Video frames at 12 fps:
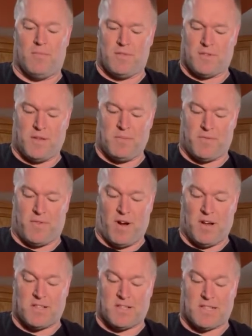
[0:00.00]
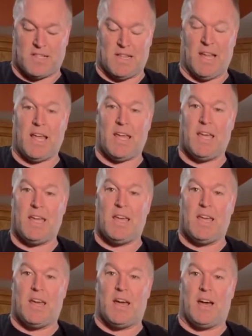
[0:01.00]
Seems very slick.
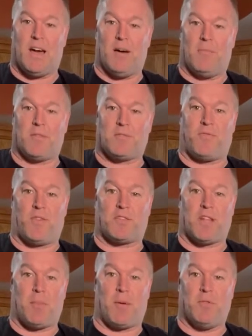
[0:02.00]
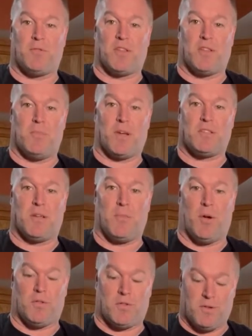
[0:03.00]
This is the first time I'm using the mixing
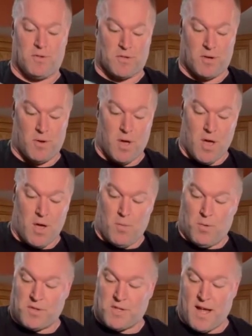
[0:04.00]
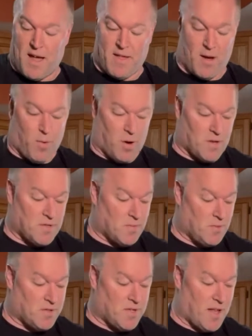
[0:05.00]
bowl too, so we'll see how that works and
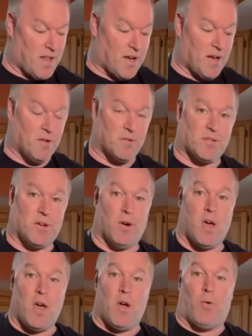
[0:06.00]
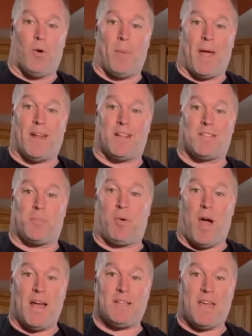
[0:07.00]
we'll see how that goes. So we're making a
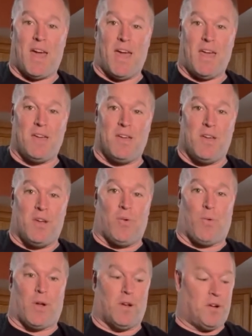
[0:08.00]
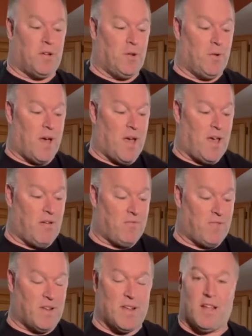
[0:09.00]
surprise cake. We're going to do a
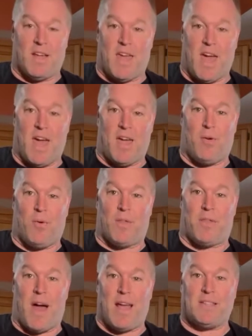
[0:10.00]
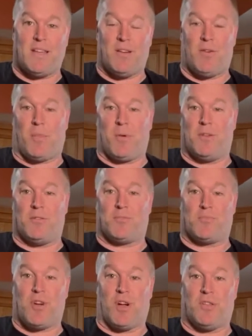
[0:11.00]
vanilla cake with icing, where I'm going to do
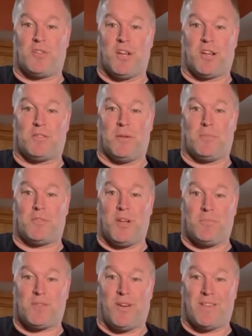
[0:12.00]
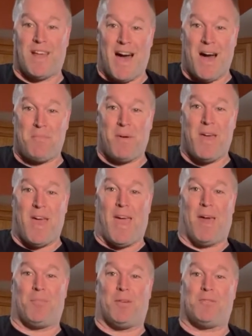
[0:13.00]
some chocolate chips on top,
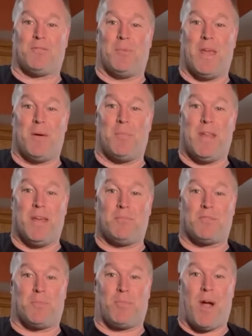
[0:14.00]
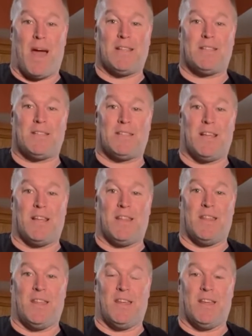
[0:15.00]
and I'm going to do some M&M surprises
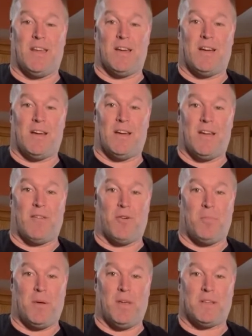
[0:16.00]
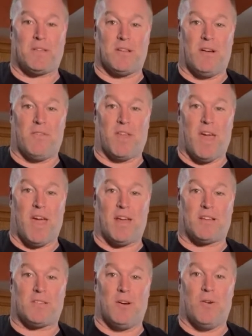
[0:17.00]
in the every piece of the
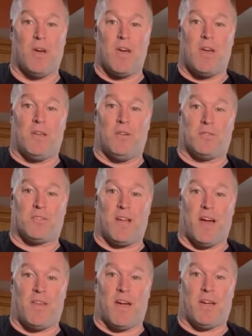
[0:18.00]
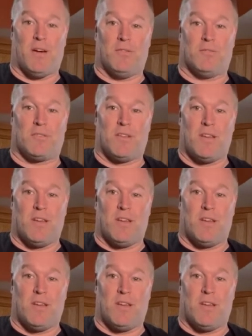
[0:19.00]
cake. So you'll see how that goes.